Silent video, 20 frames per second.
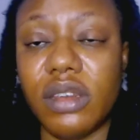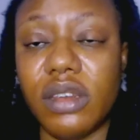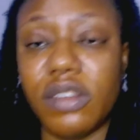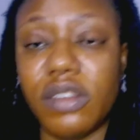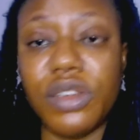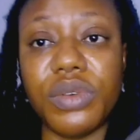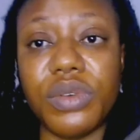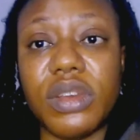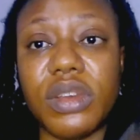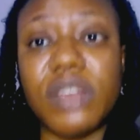these
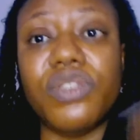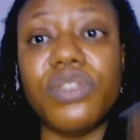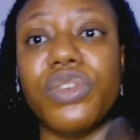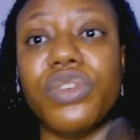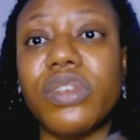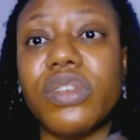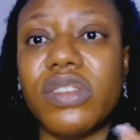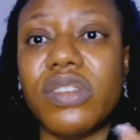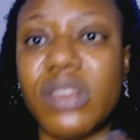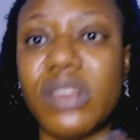ingredients to
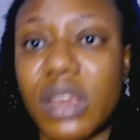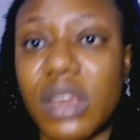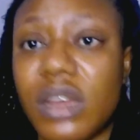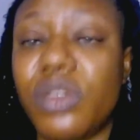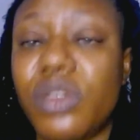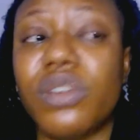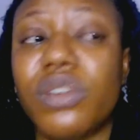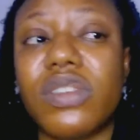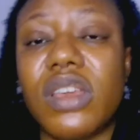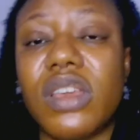your skin,
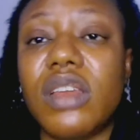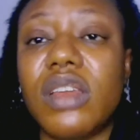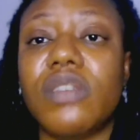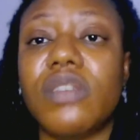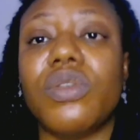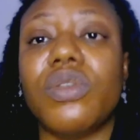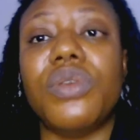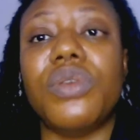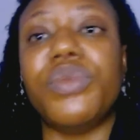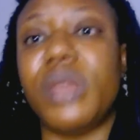your skin
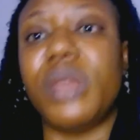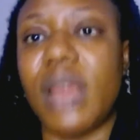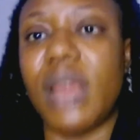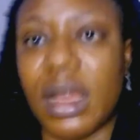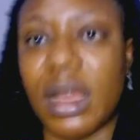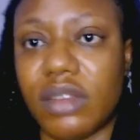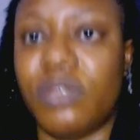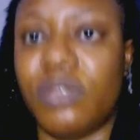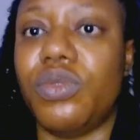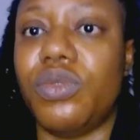is going to
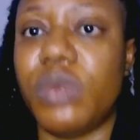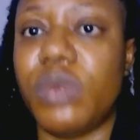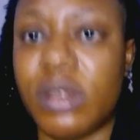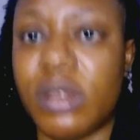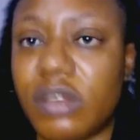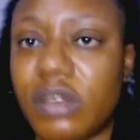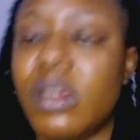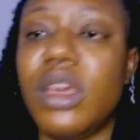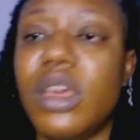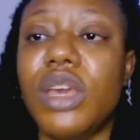react to
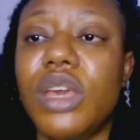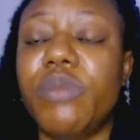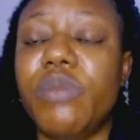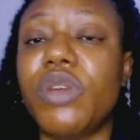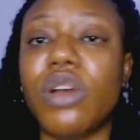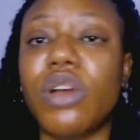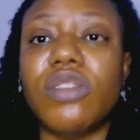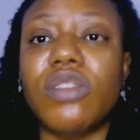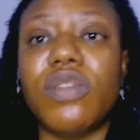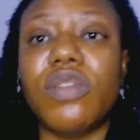it
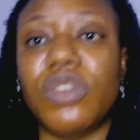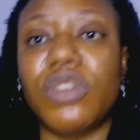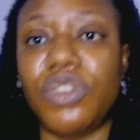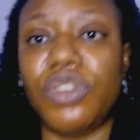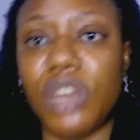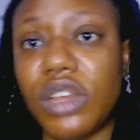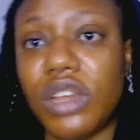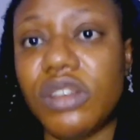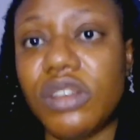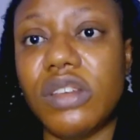because of the
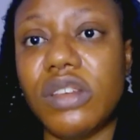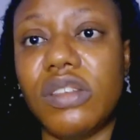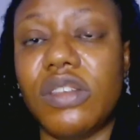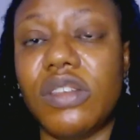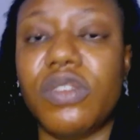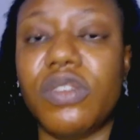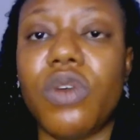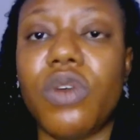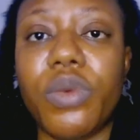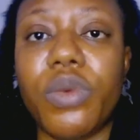changes
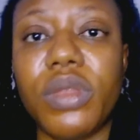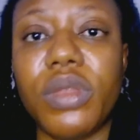it's going